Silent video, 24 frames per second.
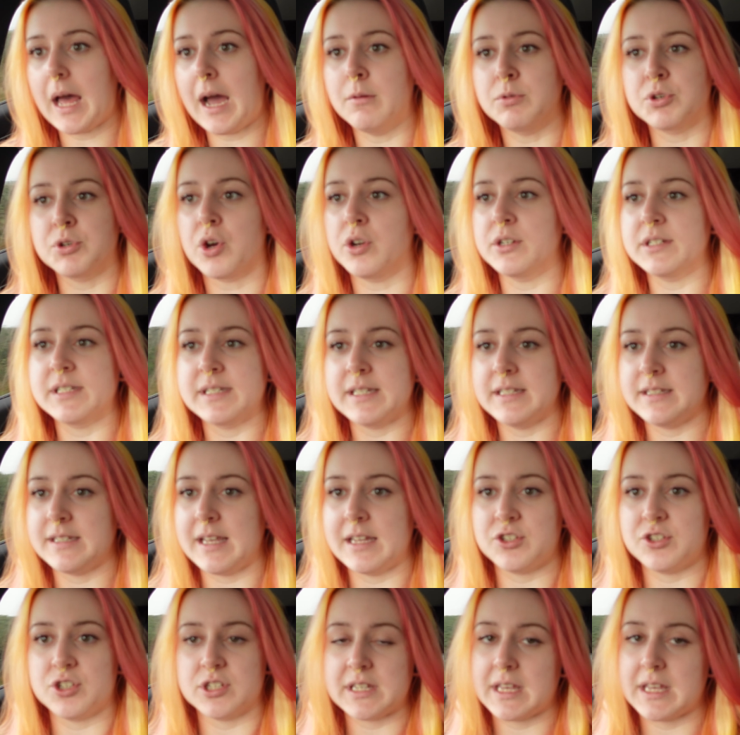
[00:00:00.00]
I would honestly
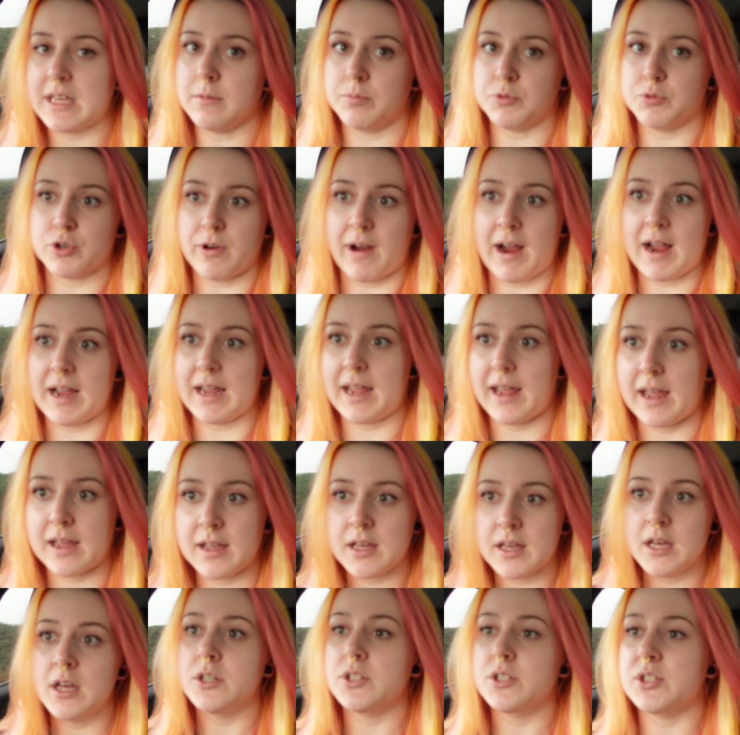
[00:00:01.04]
say just keep
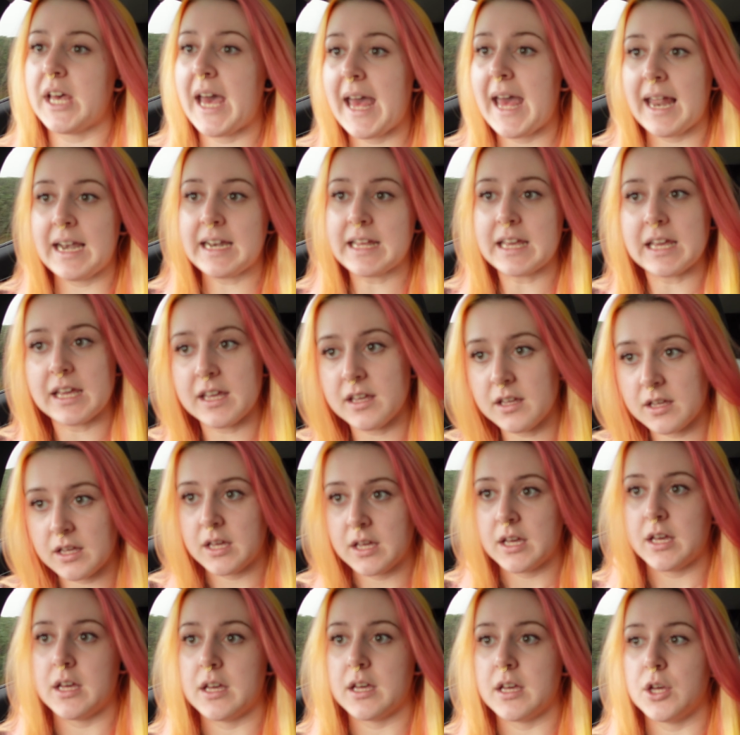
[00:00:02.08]
trying. So Ellie,
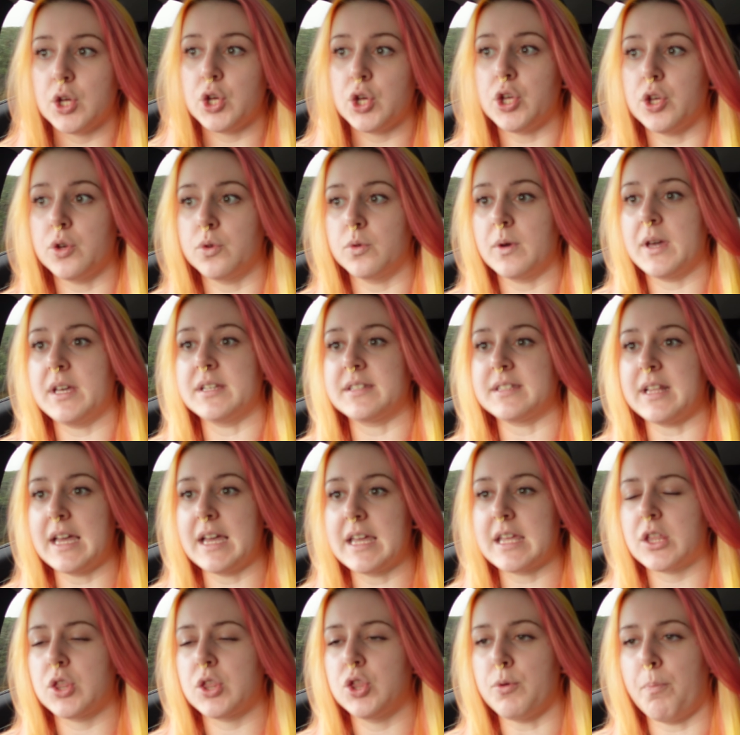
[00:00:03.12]
who is
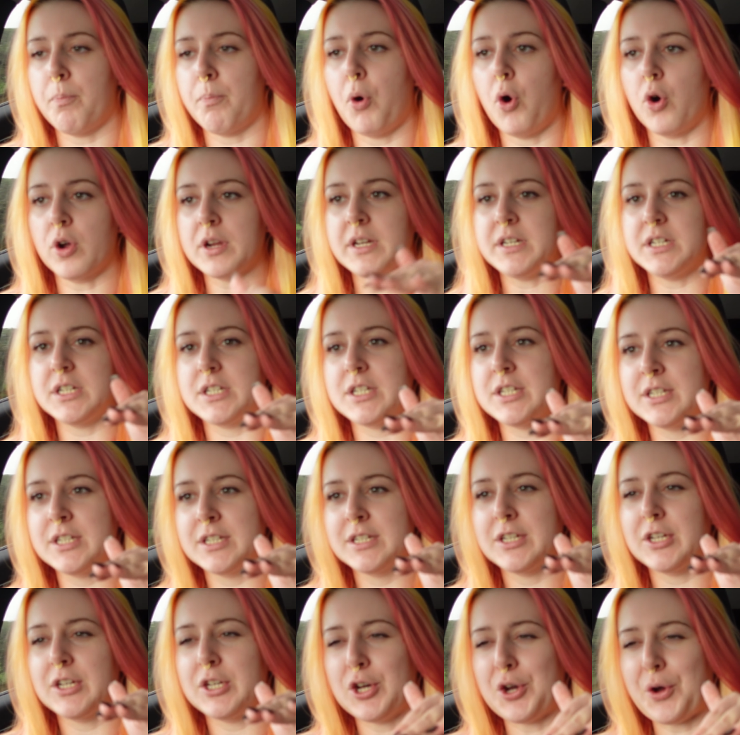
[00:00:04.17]
like the point
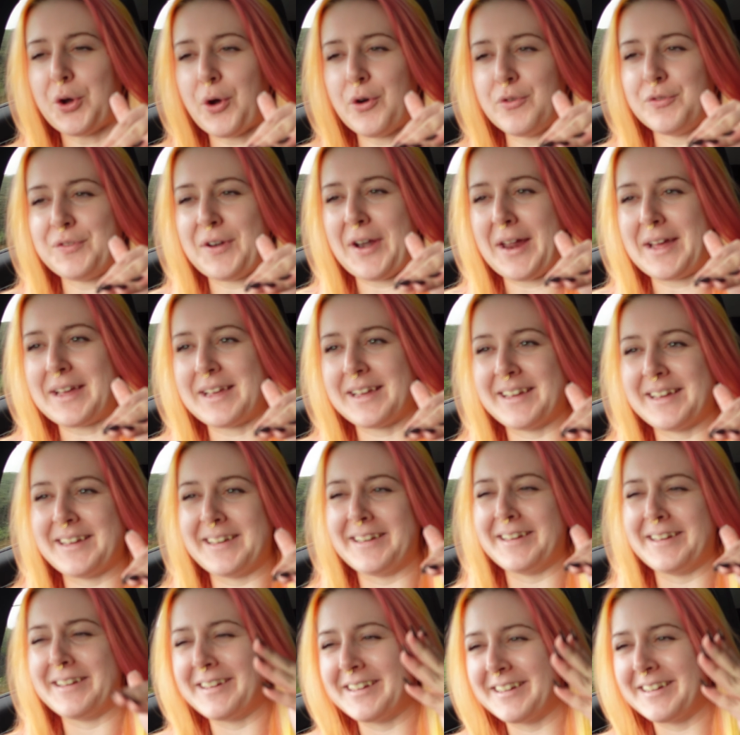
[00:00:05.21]
of
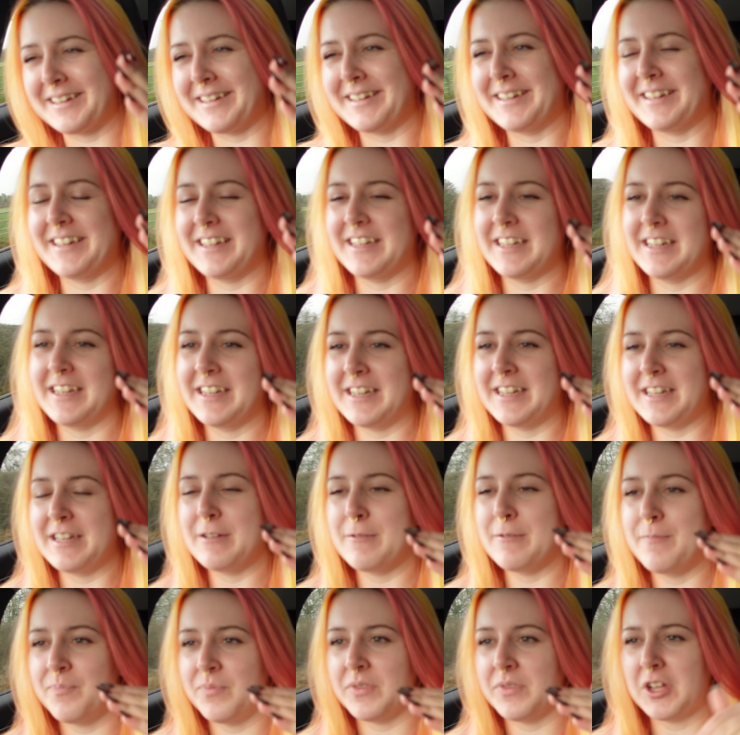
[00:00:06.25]
like
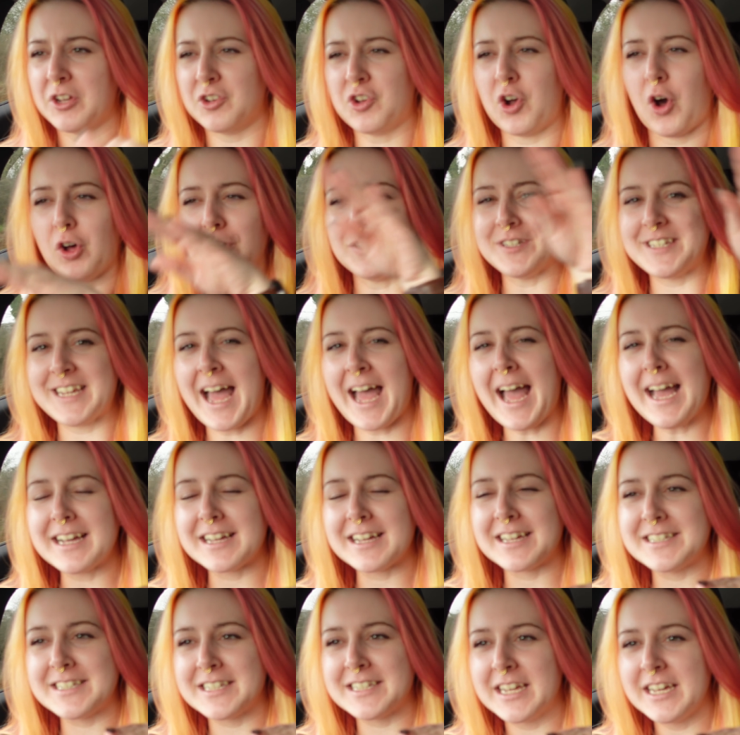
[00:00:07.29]

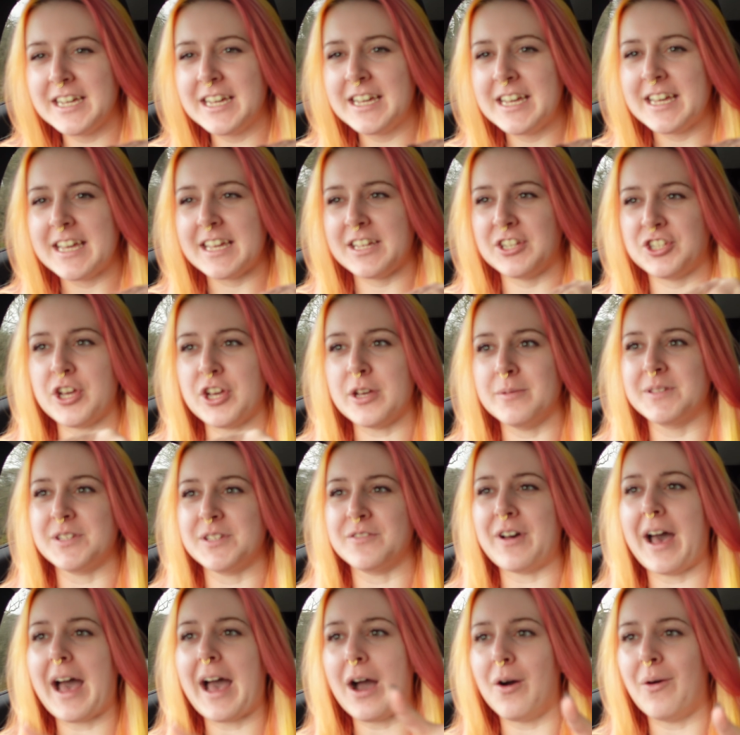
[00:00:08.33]
contact in terms
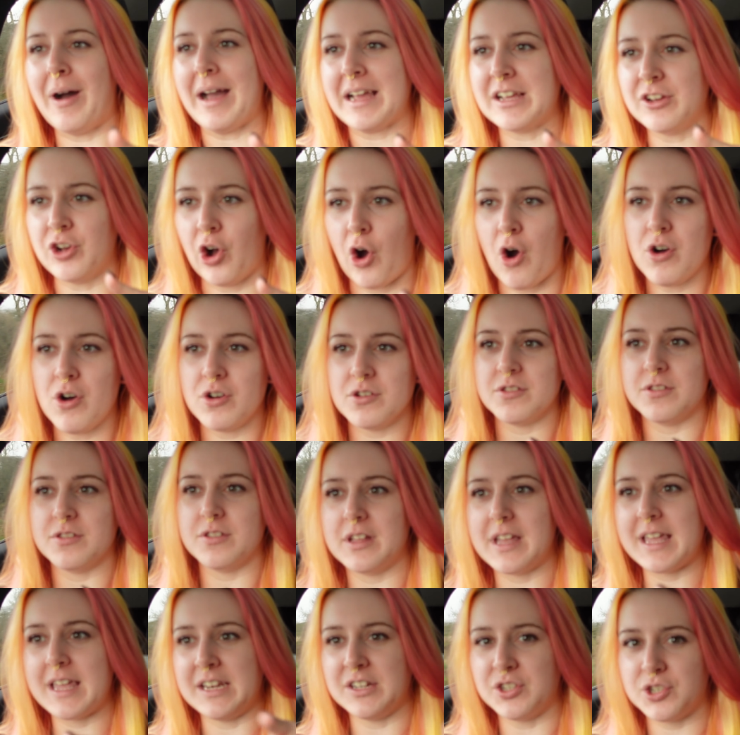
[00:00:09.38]
of how I got
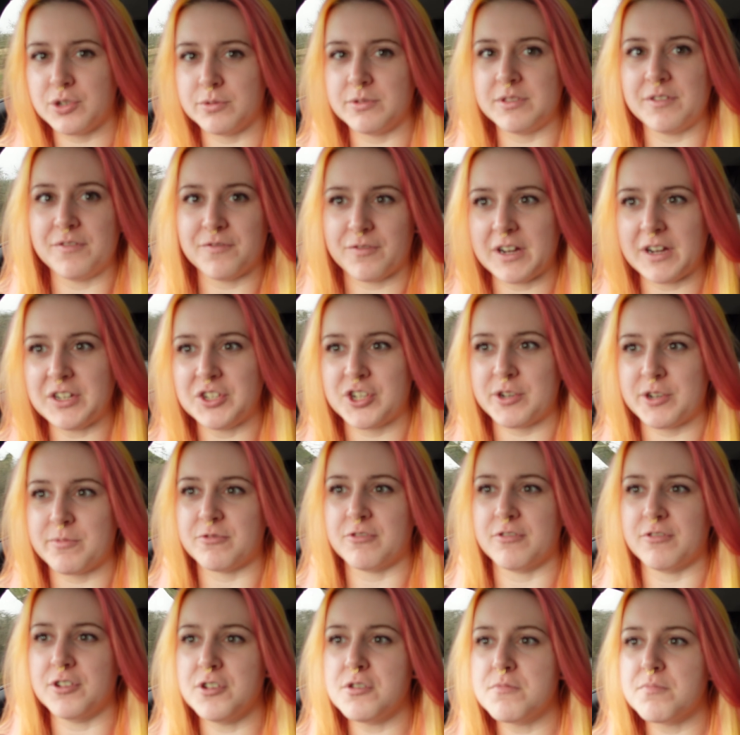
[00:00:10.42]
into the
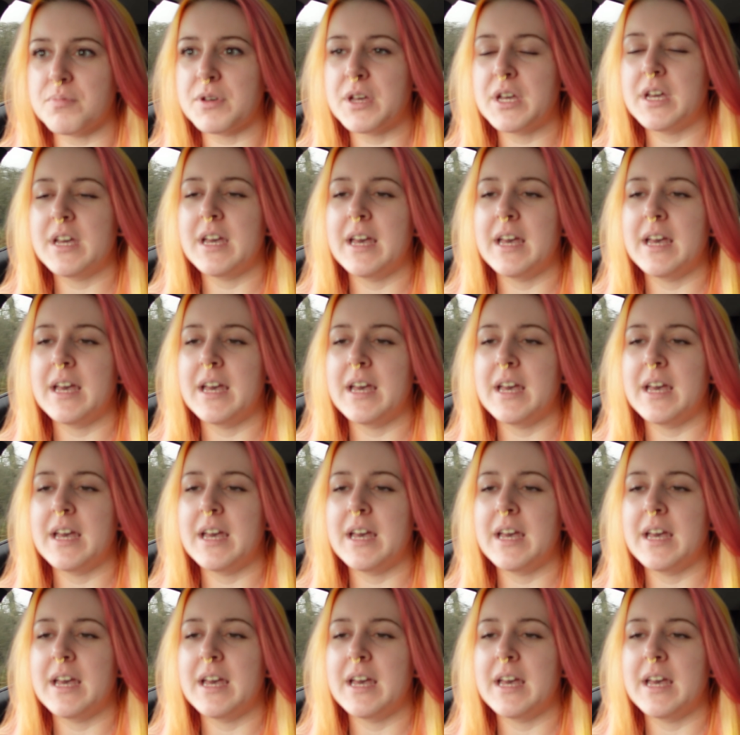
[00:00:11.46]
friendship group,